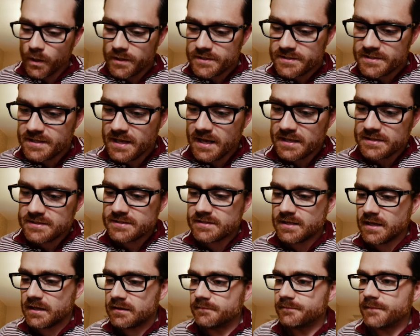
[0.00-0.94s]
once that's
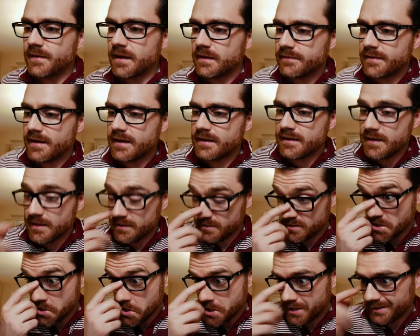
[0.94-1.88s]
done, I'll then
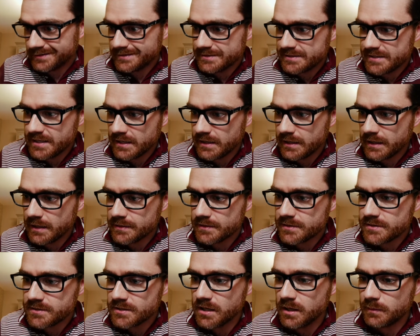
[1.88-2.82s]
hit the little tick at
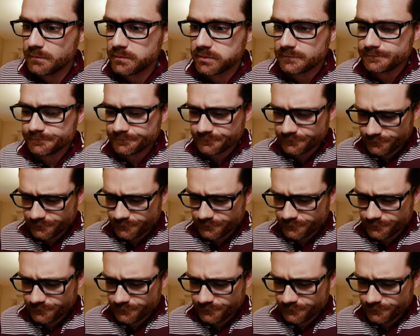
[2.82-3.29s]
the top.